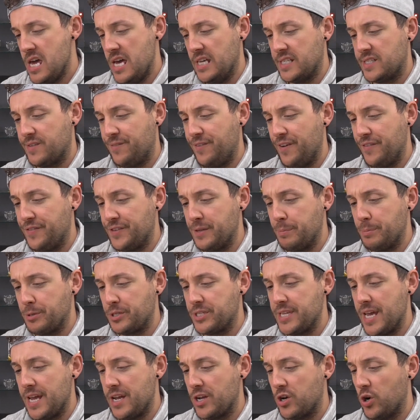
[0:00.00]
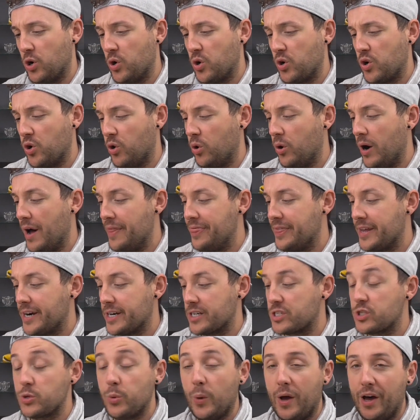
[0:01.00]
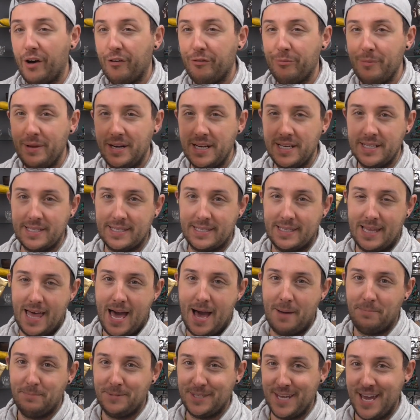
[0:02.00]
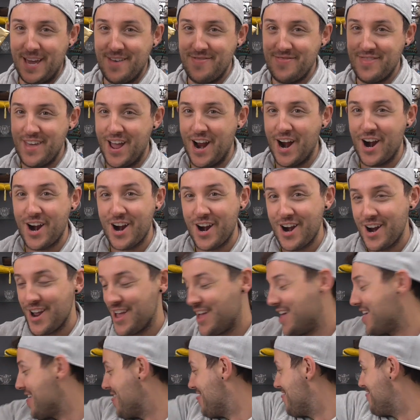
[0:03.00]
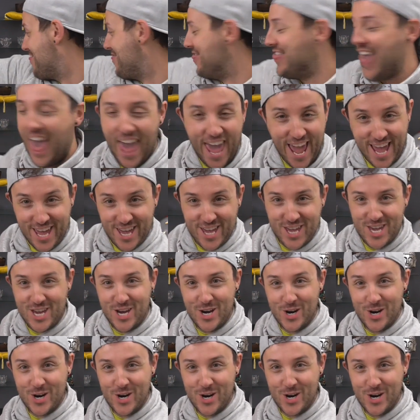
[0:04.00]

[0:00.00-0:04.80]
It's 50% cocoa and there are 12 mini slabs in there. Thank